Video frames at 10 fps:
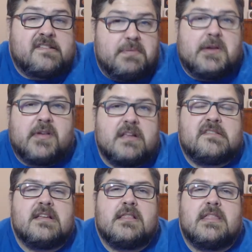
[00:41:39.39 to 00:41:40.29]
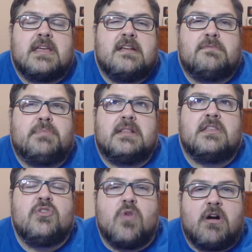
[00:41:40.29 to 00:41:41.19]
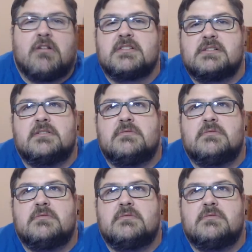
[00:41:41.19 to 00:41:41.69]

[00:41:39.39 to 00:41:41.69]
experiencing things, but you aren't